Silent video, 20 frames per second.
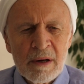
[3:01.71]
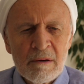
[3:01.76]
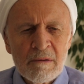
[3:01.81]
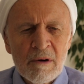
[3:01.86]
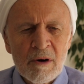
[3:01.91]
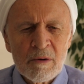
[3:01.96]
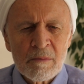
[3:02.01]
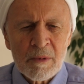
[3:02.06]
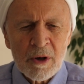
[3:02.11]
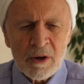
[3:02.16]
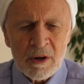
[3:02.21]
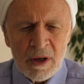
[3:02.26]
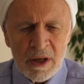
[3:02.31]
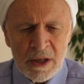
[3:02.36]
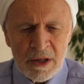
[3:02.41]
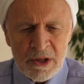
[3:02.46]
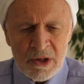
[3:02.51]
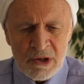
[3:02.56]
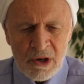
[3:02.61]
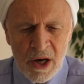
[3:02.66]
a role model
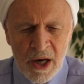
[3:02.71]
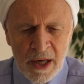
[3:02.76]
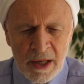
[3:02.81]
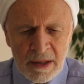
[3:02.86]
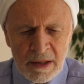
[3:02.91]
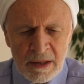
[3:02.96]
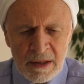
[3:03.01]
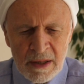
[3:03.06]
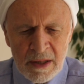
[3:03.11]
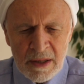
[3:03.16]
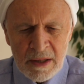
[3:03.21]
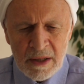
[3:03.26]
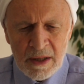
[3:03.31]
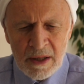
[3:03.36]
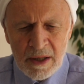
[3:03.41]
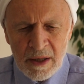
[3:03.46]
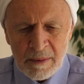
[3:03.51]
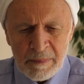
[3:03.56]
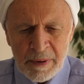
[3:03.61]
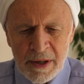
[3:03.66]
and try and
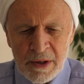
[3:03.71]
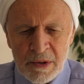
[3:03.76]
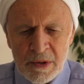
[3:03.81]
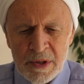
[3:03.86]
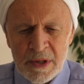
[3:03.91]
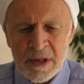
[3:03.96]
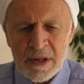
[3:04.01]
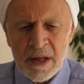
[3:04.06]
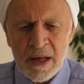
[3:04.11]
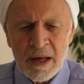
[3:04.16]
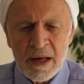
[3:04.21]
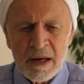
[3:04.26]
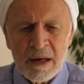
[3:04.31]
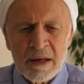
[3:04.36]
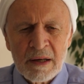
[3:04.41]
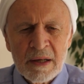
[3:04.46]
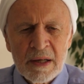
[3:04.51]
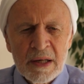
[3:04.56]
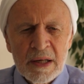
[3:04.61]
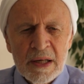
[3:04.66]
appeal to
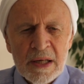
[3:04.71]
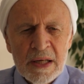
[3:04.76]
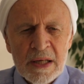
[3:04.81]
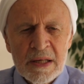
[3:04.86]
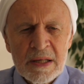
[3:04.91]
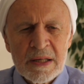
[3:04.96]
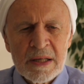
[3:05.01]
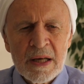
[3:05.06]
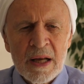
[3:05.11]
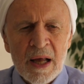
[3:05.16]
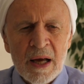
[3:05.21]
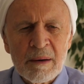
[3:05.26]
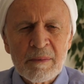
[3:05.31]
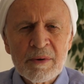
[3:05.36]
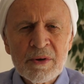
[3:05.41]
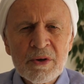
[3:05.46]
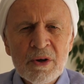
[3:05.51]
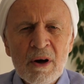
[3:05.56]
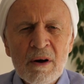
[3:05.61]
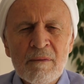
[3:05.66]
their intellect,
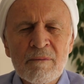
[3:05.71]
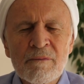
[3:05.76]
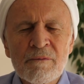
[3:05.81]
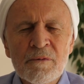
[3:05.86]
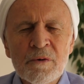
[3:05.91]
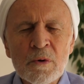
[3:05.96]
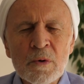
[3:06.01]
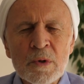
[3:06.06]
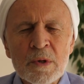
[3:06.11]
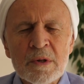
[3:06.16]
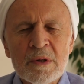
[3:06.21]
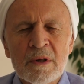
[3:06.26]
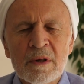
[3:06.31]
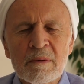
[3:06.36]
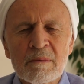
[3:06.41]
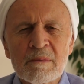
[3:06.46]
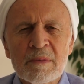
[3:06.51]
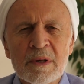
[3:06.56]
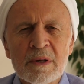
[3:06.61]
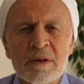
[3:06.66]
but you can't force
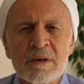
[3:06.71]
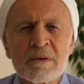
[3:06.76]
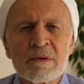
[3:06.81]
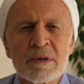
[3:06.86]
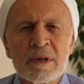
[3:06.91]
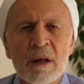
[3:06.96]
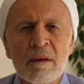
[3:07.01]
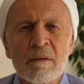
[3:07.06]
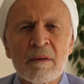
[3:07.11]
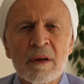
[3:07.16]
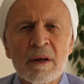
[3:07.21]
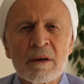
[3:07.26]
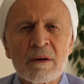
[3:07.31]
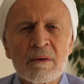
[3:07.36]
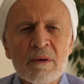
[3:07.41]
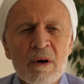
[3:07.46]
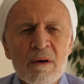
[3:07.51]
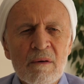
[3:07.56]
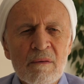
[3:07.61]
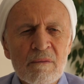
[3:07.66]
them to do something.
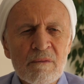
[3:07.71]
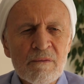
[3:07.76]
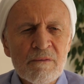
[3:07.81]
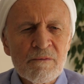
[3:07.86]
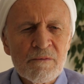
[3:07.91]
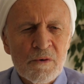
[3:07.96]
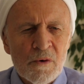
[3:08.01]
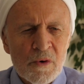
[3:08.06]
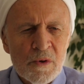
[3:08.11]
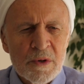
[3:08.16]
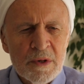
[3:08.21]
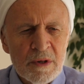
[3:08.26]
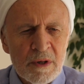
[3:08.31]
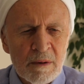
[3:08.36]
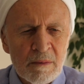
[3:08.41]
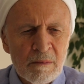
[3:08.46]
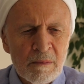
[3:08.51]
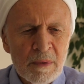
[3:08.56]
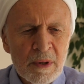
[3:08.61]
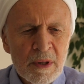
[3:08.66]
You can't force
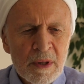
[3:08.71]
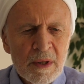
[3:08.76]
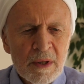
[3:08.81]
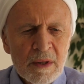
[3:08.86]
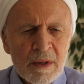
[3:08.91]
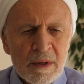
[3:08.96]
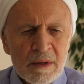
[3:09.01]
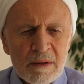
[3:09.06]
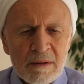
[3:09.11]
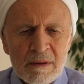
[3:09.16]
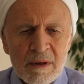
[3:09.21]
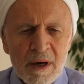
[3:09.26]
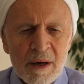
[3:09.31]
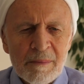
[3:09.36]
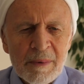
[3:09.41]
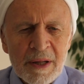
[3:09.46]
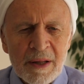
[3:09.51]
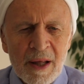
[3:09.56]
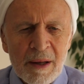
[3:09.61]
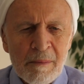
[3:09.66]
them. I
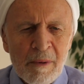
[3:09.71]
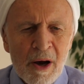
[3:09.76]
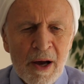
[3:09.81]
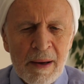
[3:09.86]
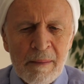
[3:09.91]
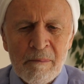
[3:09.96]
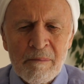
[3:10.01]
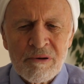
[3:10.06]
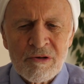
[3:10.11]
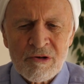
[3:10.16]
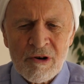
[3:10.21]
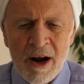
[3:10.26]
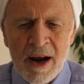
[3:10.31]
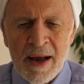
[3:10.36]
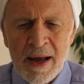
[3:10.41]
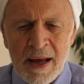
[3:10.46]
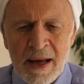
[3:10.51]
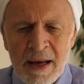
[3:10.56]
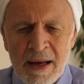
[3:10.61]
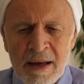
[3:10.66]
mean, they might
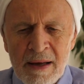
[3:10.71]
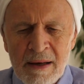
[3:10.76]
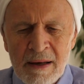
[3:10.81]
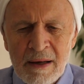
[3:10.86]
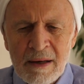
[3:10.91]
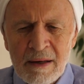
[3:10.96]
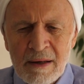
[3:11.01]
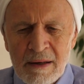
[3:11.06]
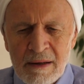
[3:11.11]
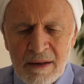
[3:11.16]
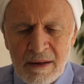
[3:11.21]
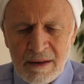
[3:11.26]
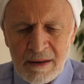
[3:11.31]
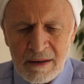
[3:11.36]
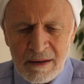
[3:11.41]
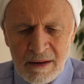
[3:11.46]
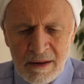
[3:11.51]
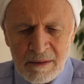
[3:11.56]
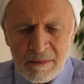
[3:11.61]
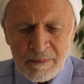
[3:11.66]
pray
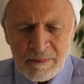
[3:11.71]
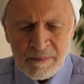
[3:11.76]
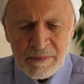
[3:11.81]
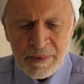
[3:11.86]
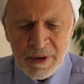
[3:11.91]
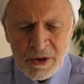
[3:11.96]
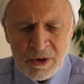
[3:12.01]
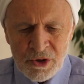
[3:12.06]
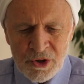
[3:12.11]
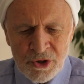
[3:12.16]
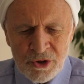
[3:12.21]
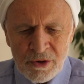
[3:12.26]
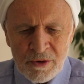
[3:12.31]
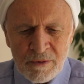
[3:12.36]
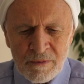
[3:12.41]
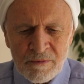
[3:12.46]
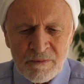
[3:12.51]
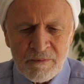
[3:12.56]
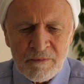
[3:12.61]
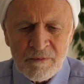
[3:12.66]
because
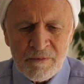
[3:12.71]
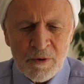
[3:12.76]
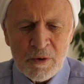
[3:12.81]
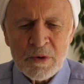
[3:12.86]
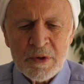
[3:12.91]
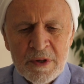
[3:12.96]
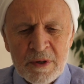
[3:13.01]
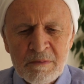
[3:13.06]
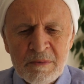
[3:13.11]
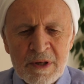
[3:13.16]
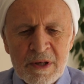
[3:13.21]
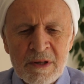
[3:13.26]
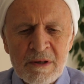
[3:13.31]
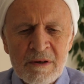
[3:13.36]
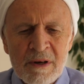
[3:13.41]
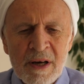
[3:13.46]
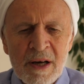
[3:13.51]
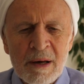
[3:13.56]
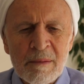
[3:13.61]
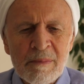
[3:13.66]
you've forced them to
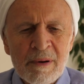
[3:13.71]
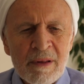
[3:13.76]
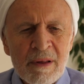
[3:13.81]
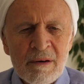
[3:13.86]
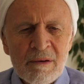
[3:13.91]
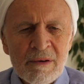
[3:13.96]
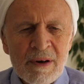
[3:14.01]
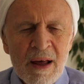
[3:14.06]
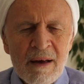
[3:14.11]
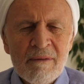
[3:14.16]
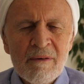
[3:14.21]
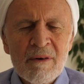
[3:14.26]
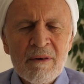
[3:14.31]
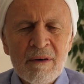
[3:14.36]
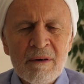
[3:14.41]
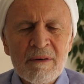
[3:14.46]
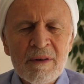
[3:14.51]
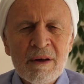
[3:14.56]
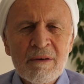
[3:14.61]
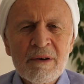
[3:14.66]
do it, but they'll
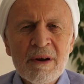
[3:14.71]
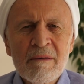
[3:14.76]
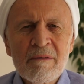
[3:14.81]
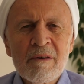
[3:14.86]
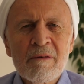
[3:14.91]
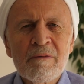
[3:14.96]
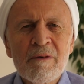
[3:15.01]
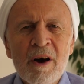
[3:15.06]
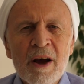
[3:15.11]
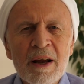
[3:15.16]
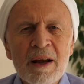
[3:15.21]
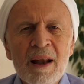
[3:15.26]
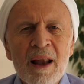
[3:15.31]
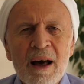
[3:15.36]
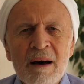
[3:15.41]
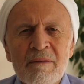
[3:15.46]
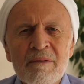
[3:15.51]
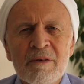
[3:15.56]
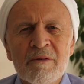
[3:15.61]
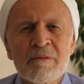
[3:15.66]
never find
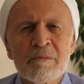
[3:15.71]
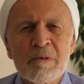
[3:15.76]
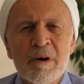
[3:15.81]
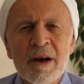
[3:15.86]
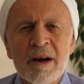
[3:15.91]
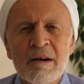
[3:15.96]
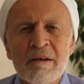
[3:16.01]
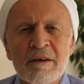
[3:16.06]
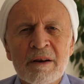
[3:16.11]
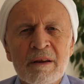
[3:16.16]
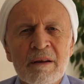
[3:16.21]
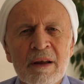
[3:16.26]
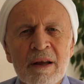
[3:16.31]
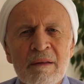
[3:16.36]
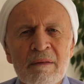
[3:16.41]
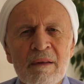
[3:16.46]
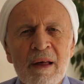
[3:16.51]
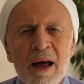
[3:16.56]
love of prayer in